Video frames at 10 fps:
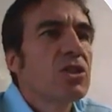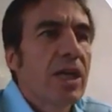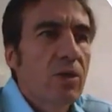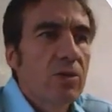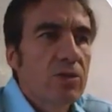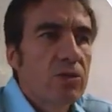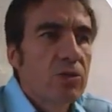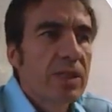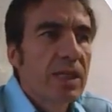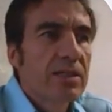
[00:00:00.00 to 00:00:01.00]
Check all the
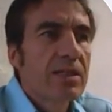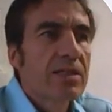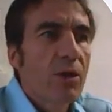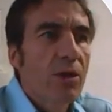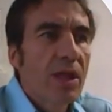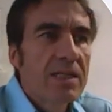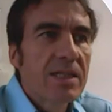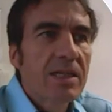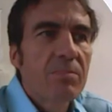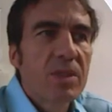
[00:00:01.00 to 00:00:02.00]
true sentences.
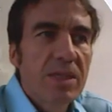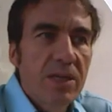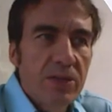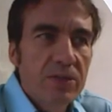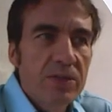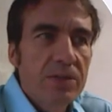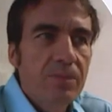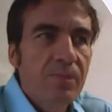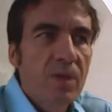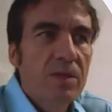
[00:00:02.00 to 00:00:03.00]
Authentic
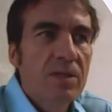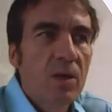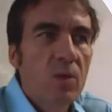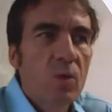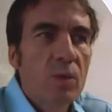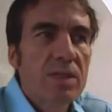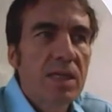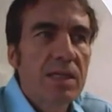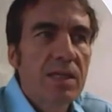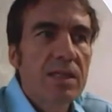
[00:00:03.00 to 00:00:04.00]
materials. Now, we
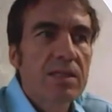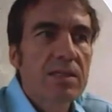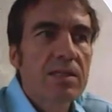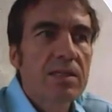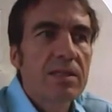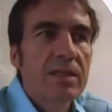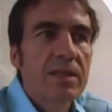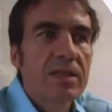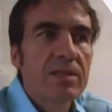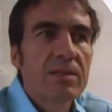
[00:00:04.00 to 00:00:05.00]
said
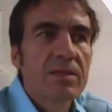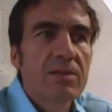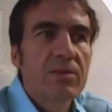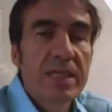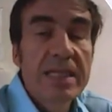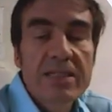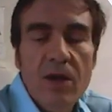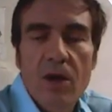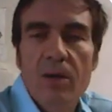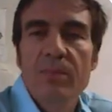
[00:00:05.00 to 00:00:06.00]
these
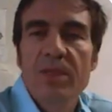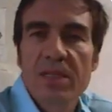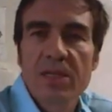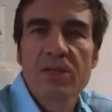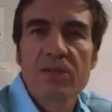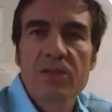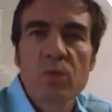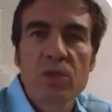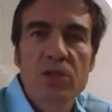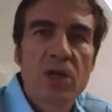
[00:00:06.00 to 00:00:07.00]
are materials
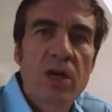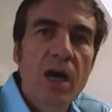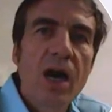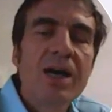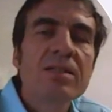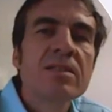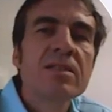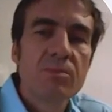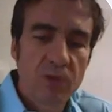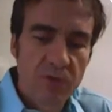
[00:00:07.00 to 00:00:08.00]
which are
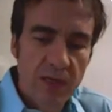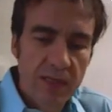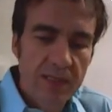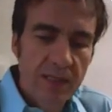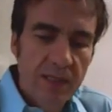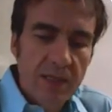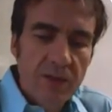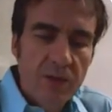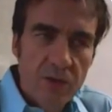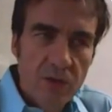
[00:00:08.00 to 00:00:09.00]
unsimplified.
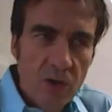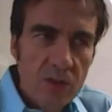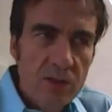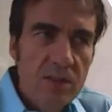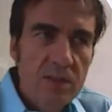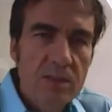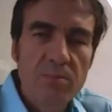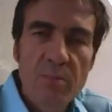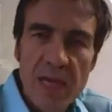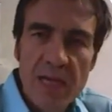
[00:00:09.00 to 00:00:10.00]
They're not
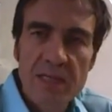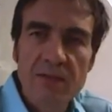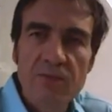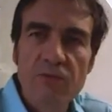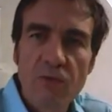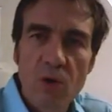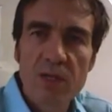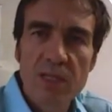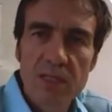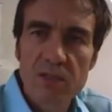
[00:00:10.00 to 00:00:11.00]
made
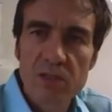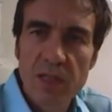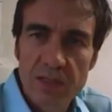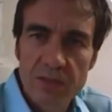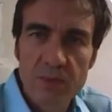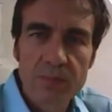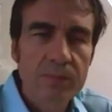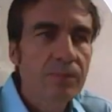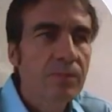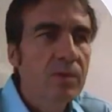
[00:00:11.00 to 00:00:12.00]
for the English
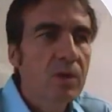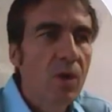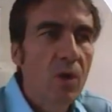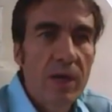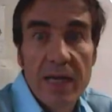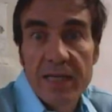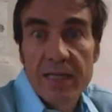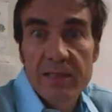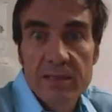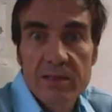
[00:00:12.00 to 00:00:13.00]
classroom or
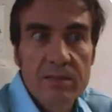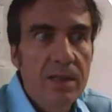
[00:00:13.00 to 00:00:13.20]
any